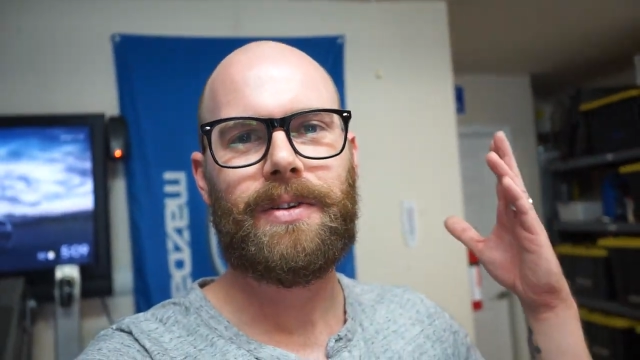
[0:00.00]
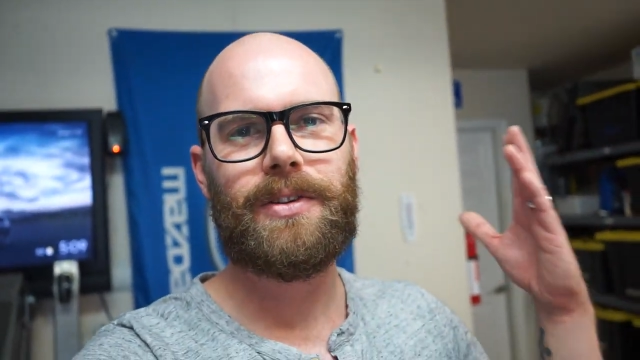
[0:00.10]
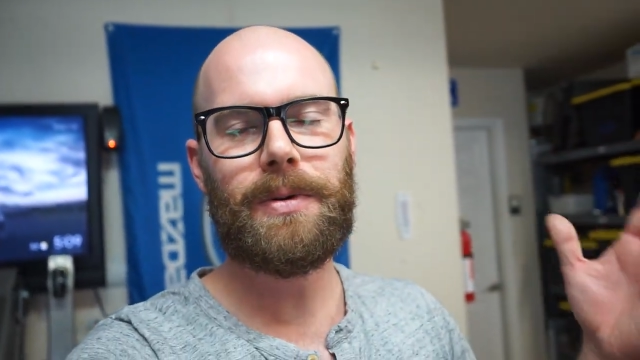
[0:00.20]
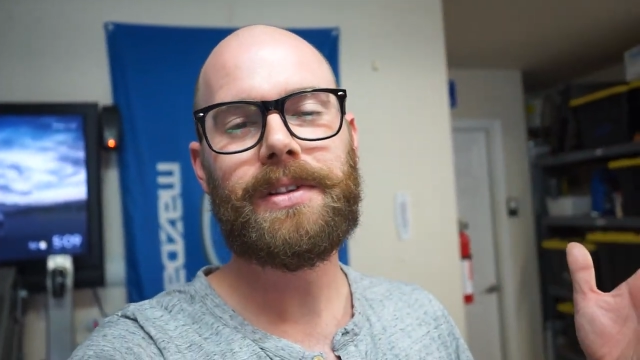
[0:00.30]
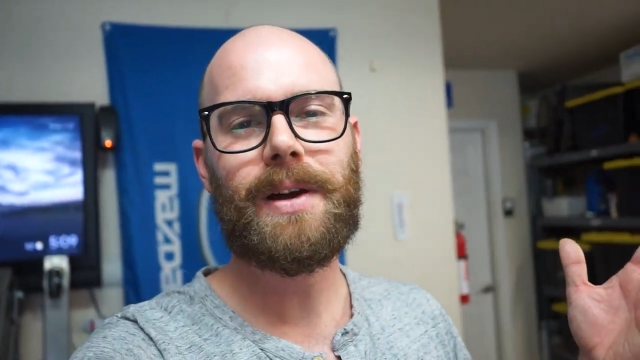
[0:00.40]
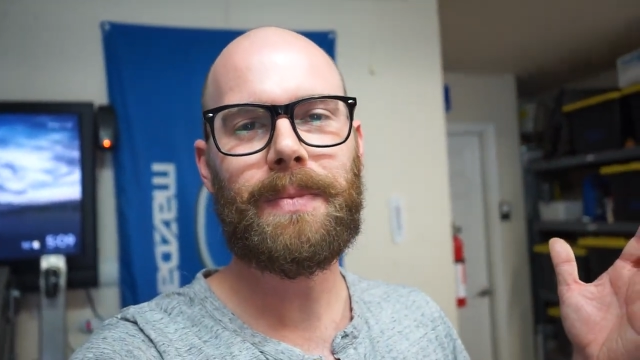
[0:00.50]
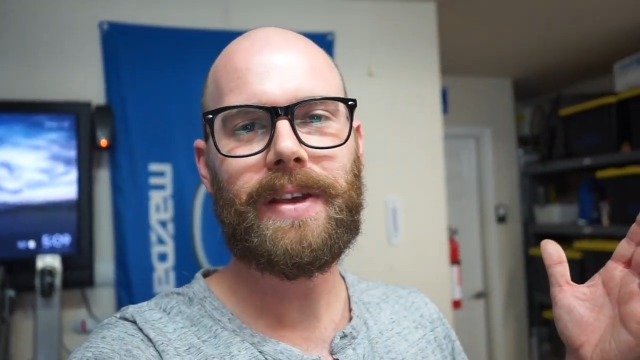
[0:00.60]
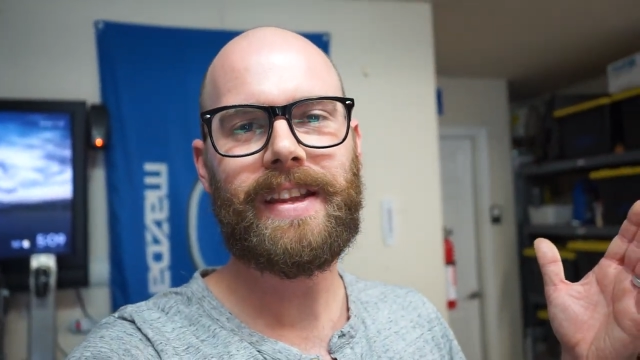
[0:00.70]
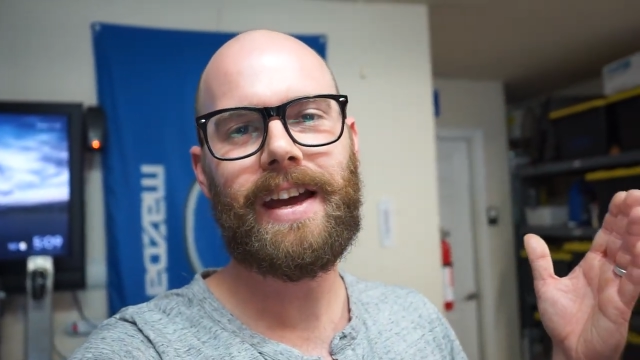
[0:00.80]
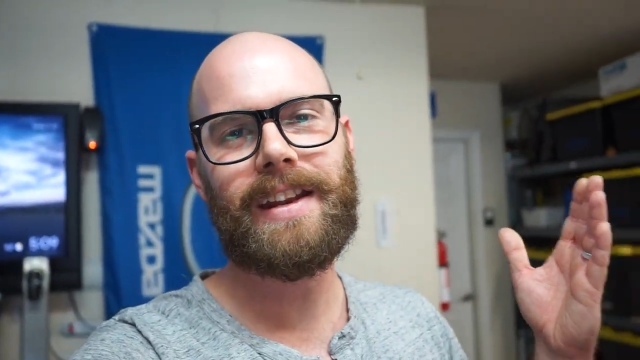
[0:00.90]
Doing
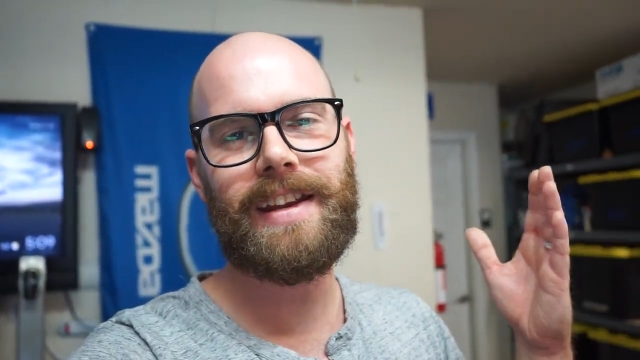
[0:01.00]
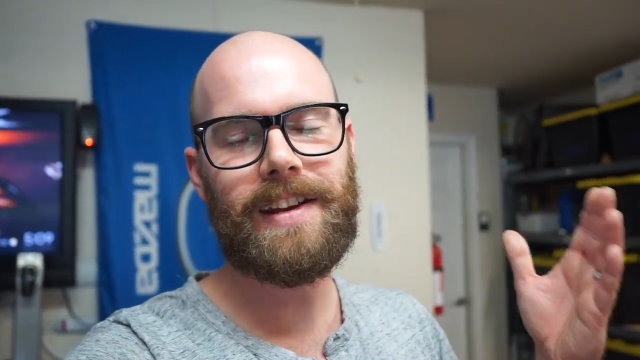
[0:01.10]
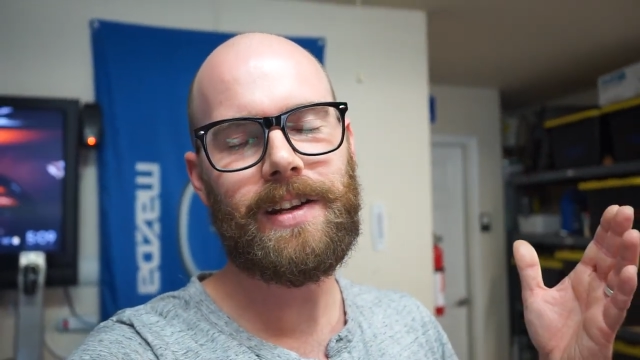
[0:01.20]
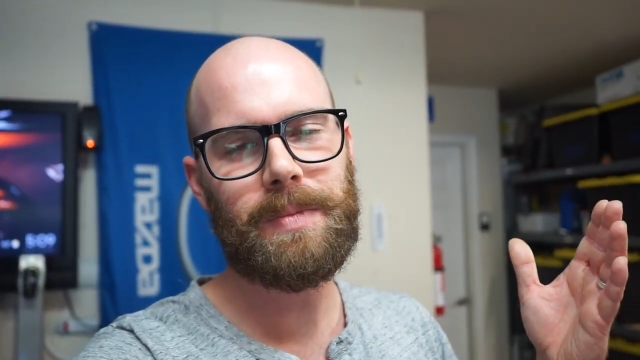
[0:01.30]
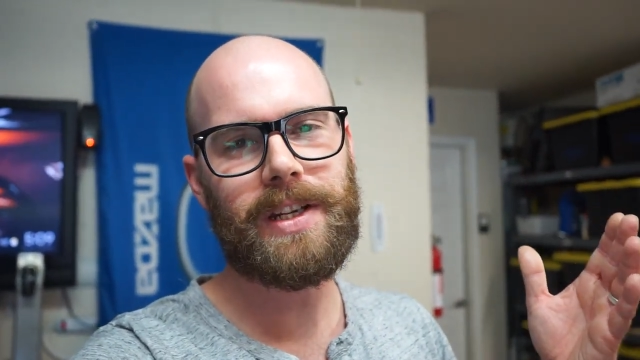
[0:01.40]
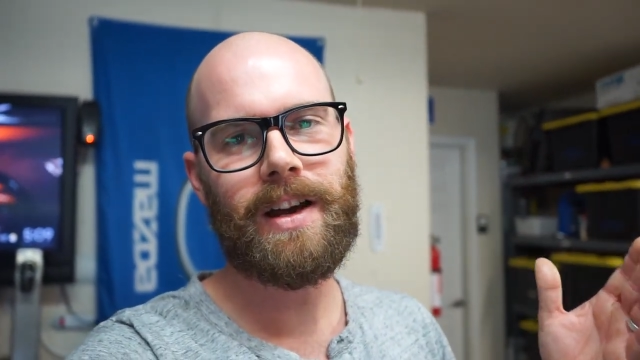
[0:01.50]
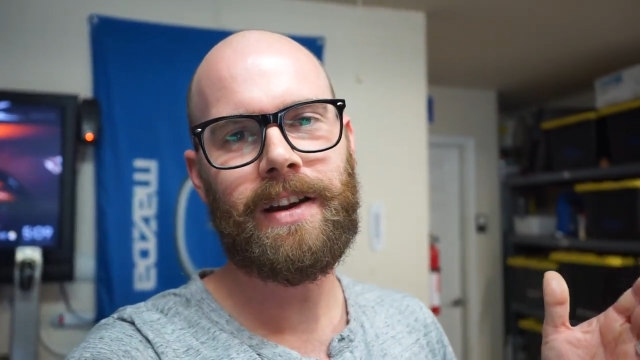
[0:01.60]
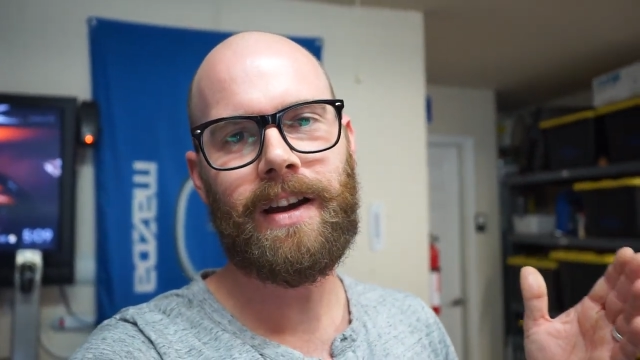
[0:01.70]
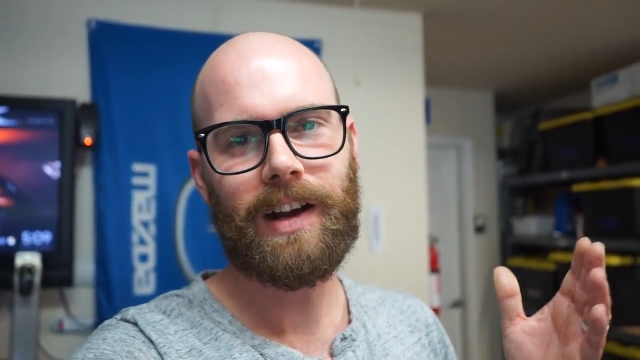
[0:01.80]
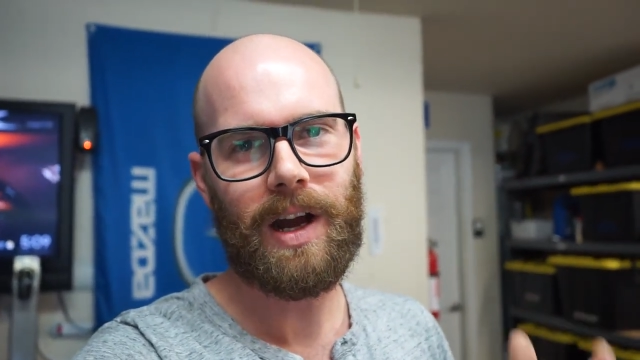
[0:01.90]
something that needed to be
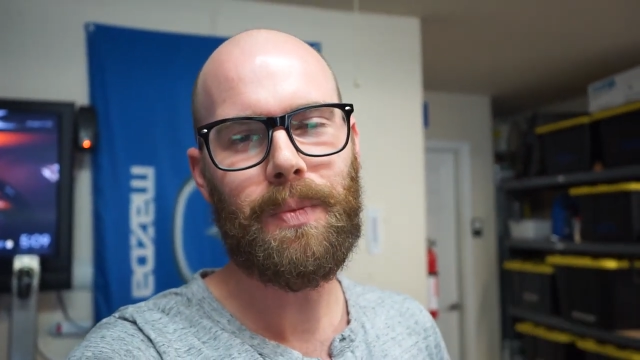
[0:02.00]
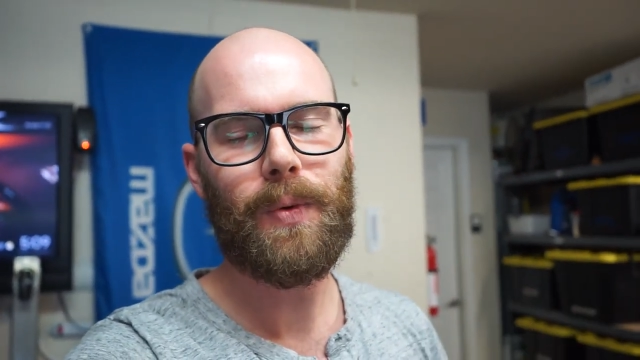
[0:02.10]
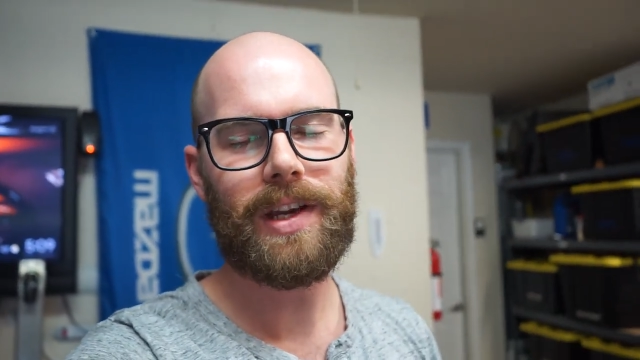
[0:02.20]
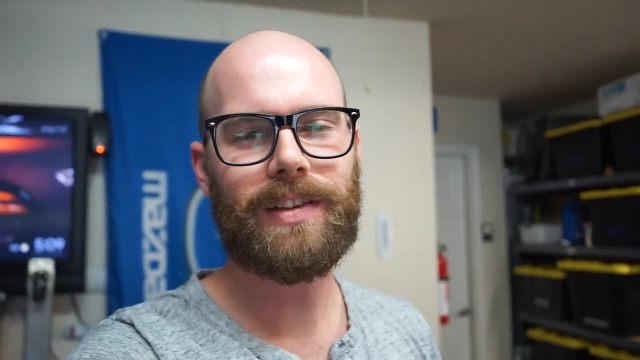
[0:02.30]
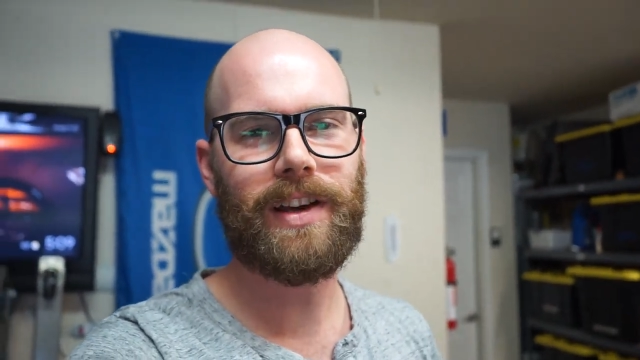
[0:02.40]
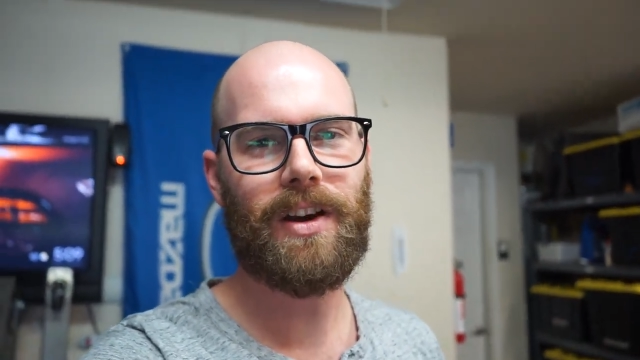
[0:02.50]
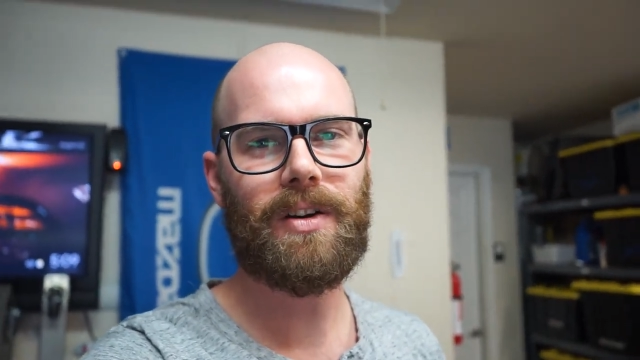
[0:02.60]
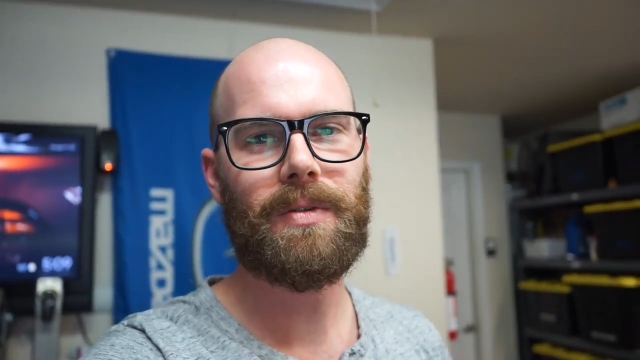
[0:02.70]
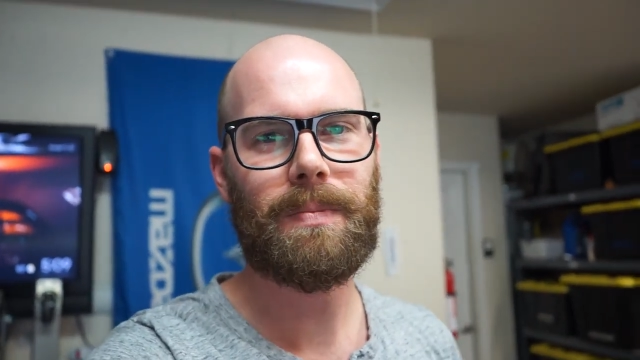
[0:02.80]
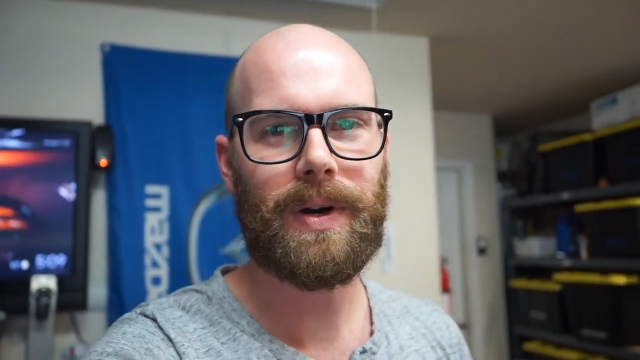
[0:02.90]
done a couple weeks
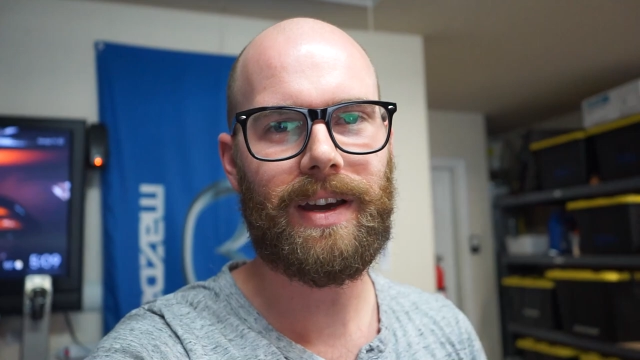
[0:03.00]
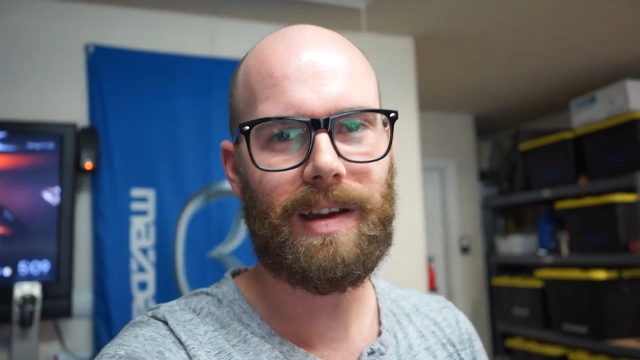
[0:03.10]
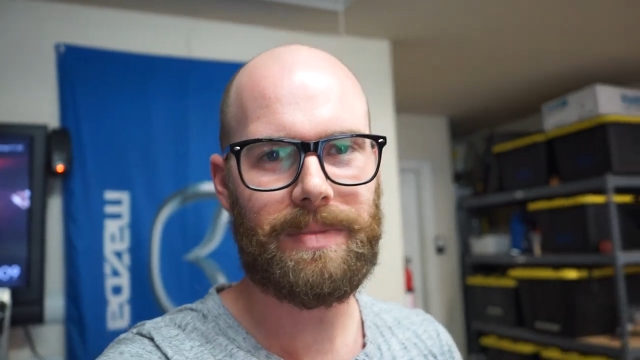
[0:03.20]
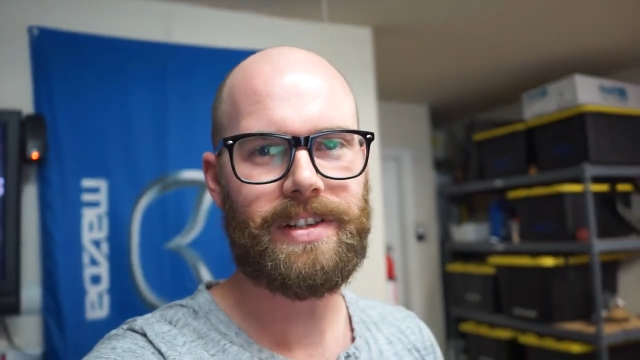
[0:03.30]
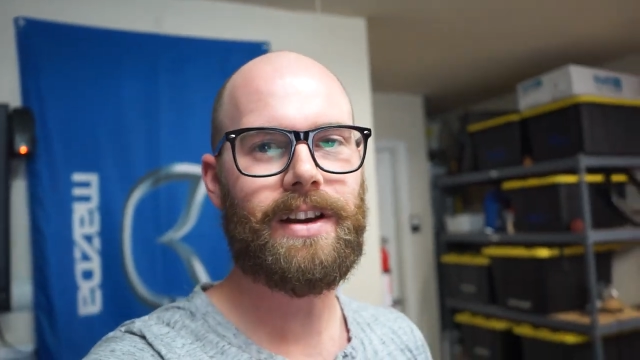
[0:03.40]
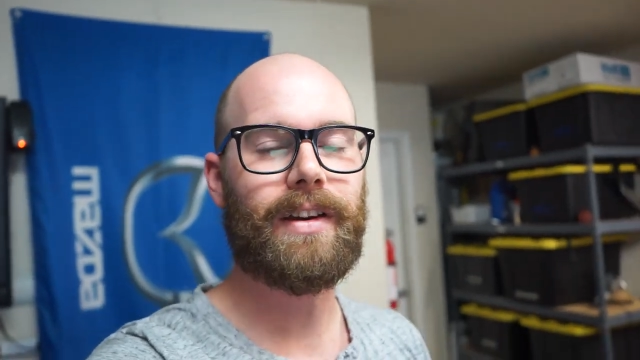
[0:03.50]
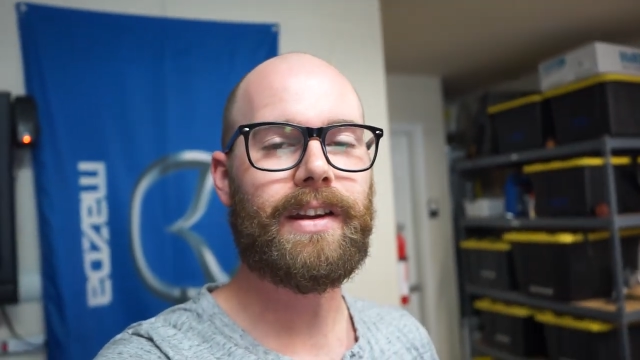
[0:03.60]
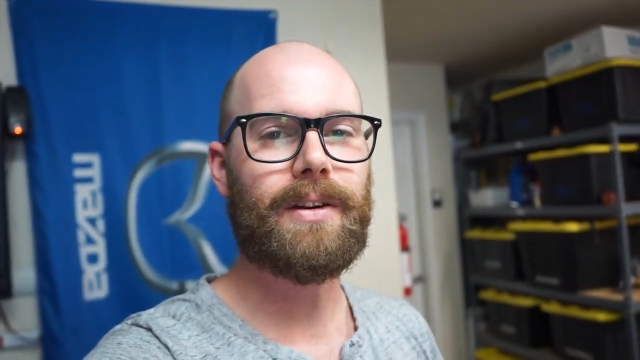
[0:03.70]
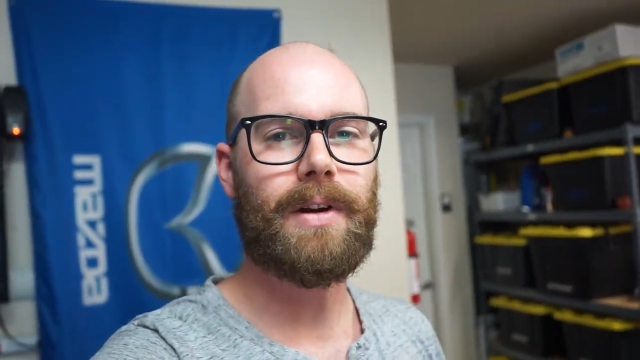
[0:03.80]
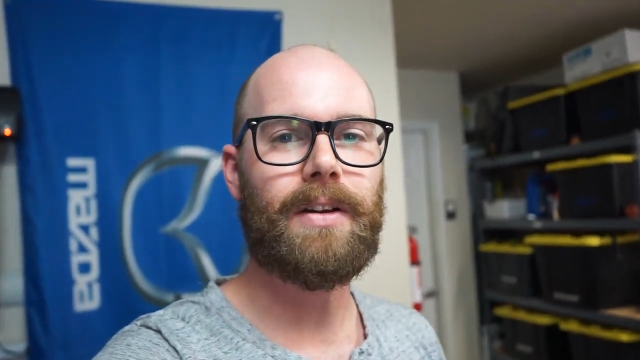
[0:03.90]
ago, but I'm just now
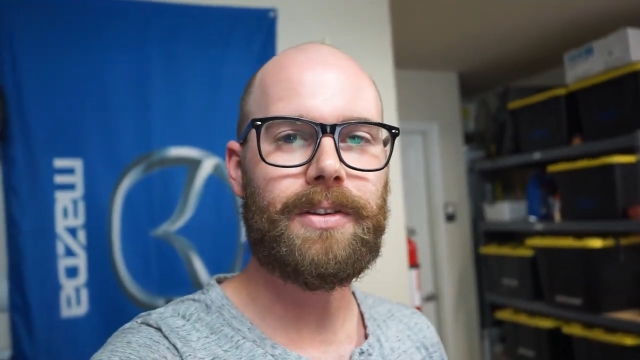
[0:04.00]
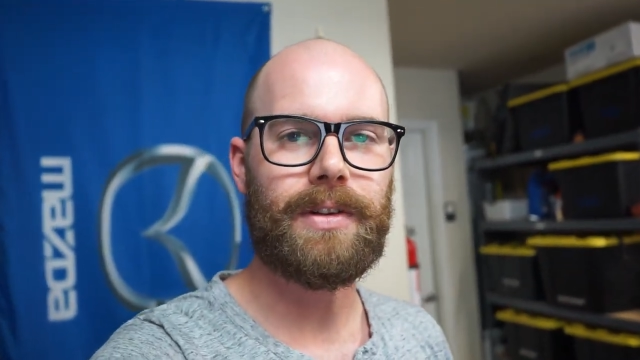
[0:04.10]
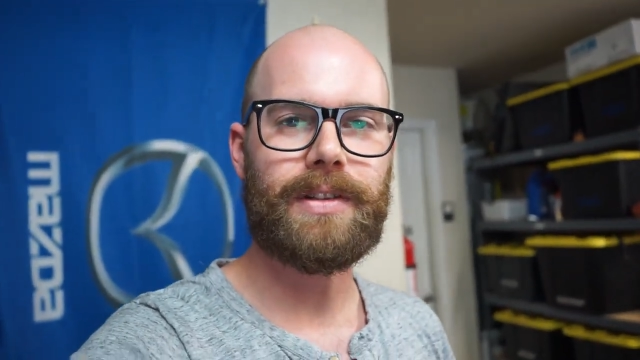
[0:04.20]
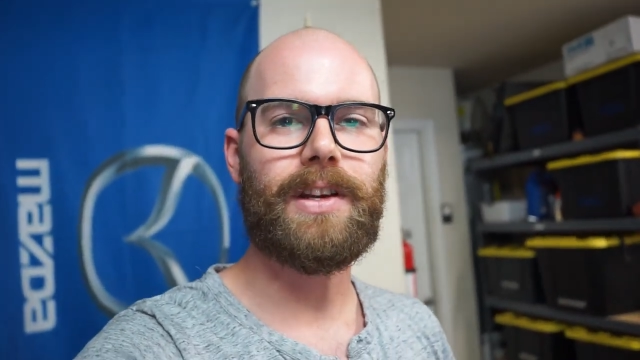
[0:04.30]
getting around to it.